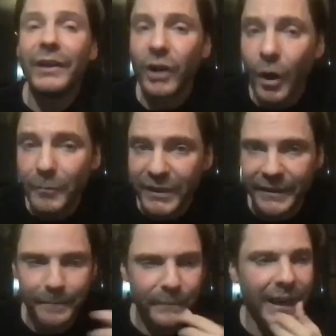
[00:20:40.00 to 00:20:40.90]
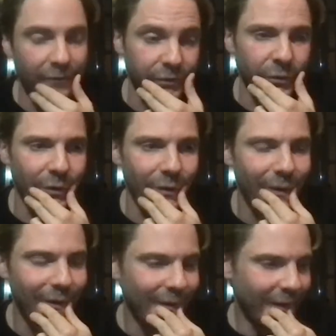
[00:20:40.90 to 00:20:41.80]
a comedy after all.
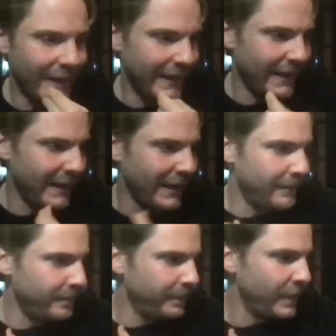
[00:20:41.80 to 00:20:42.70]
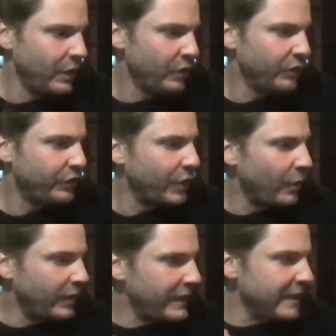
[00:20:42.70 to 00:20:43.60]
So
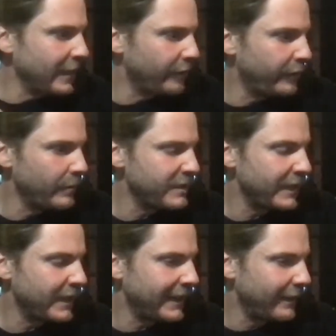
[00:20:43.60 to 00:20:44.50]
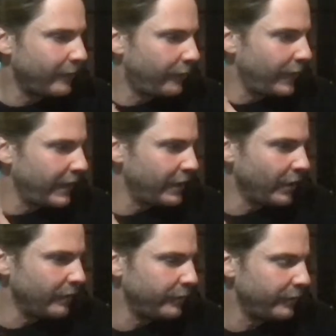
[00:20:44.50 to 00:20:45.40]
these are the films that I can think
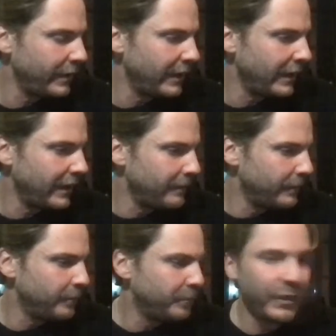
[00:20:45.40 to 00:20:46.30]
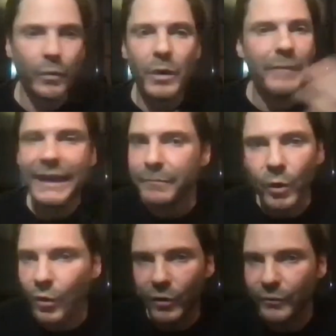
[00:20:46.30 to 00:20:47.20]
of, but there were many
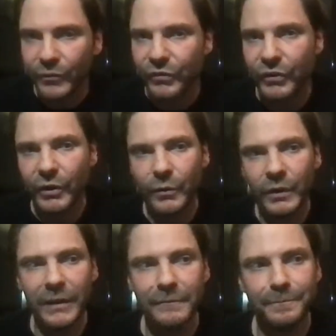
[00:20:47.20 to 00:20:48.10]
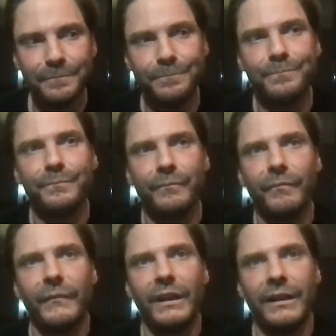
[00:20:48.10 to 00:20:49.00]
more. So
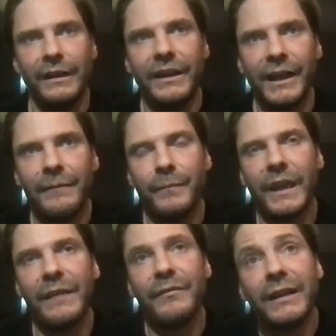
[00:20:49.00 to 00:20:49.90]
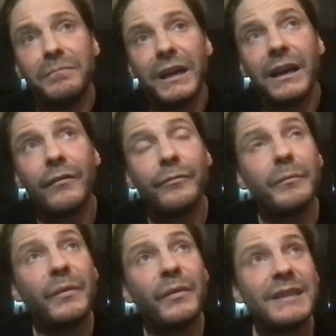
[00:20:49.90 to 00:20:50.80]
yeah, and then
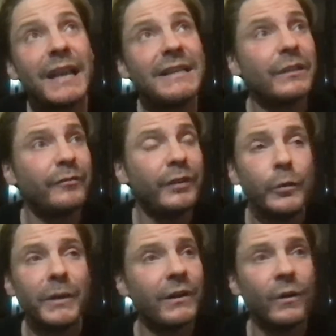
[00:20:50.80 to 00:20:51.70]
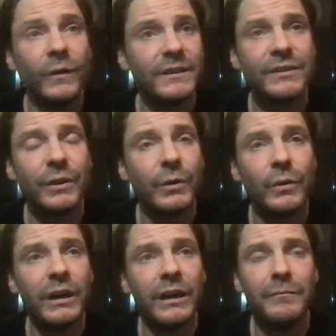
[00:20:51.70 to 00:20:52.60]
the sense of humor also,
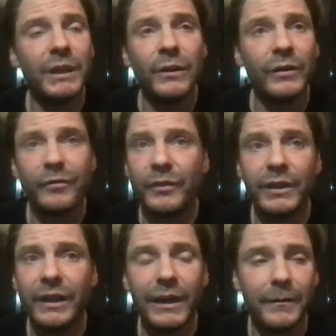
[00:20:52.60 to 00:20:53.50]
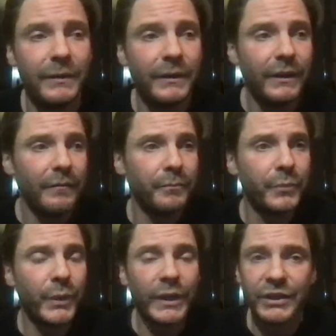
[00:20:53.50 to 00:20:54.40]
a lot of the
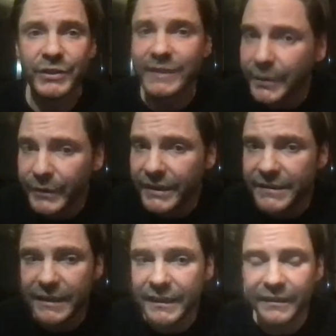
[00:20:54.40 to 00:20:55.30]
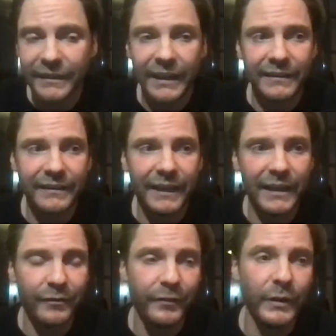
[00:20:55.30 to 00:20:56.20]
British series
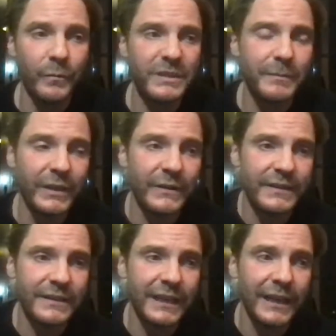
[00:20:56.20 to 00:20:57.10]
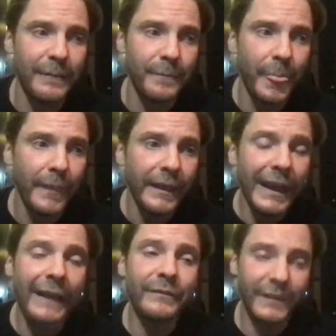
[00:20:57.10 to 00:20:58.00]
and films, because and
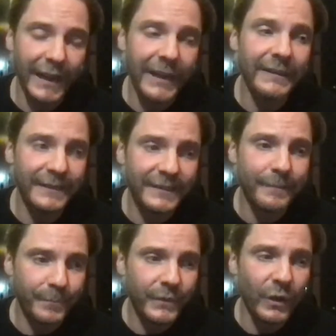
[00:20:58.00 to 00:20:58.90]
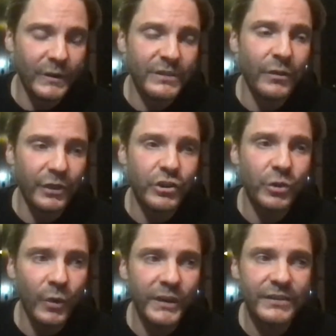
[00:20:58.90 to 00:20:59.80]
also the
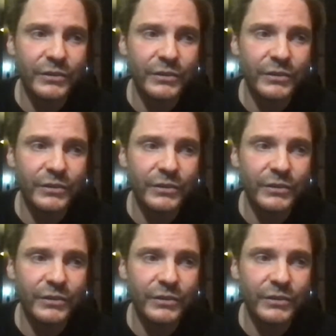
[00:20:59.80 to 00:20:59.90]
choice